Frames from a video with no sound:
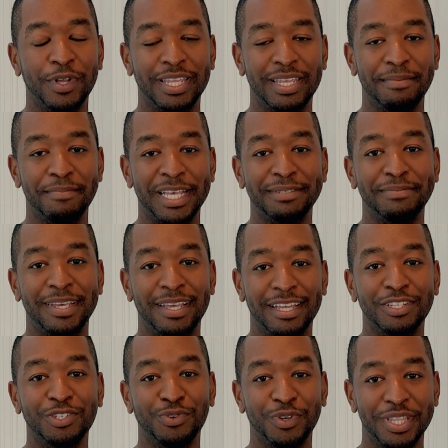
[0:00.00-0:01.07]
really makes me
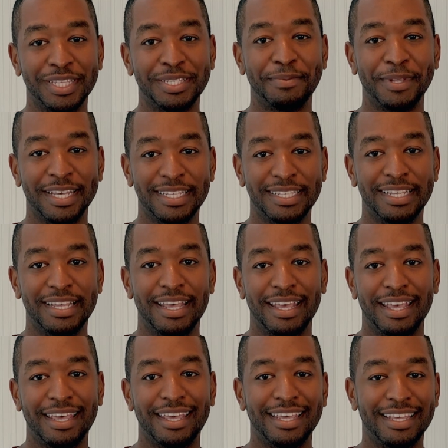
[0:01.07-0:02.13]
enjoy this place
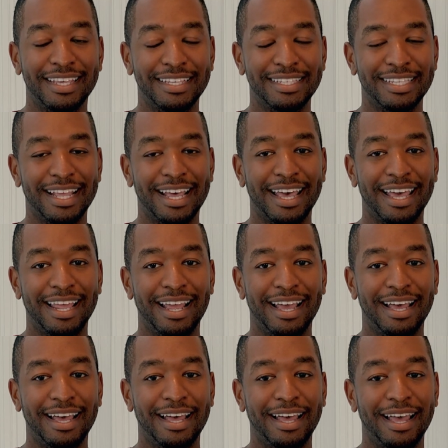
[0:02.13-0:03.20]
is that
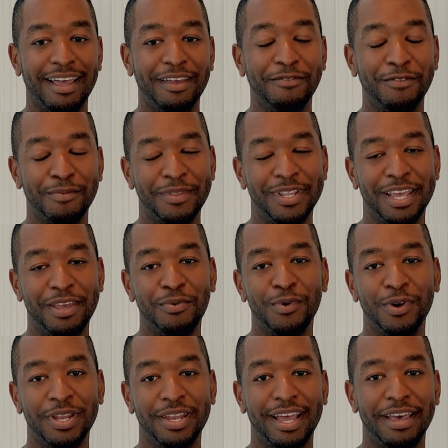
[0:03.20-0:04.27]
from day
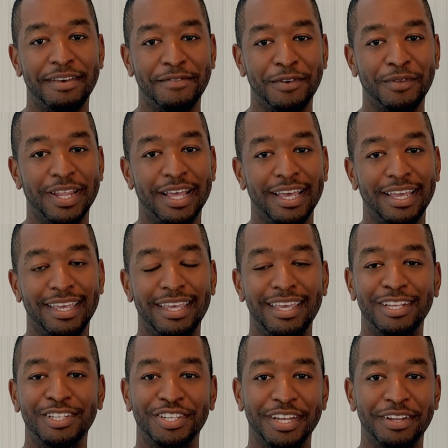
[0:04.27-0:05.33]
one, I felt like
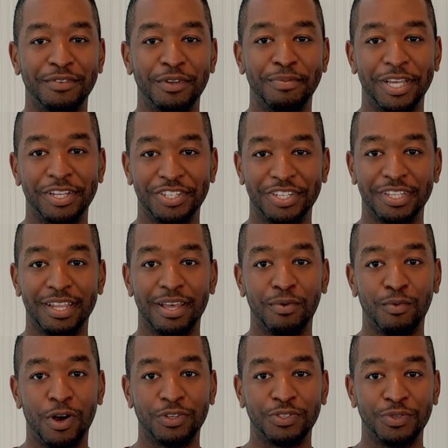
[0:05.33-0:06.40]
each and every patient
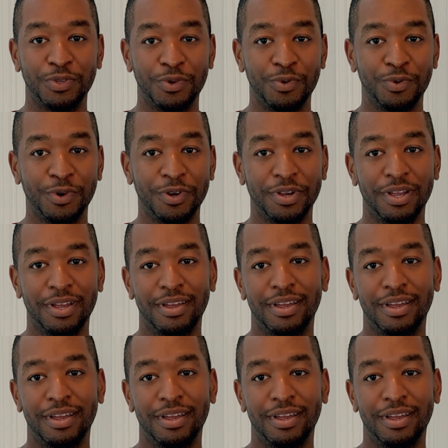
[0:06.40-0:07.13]
that walks through the door,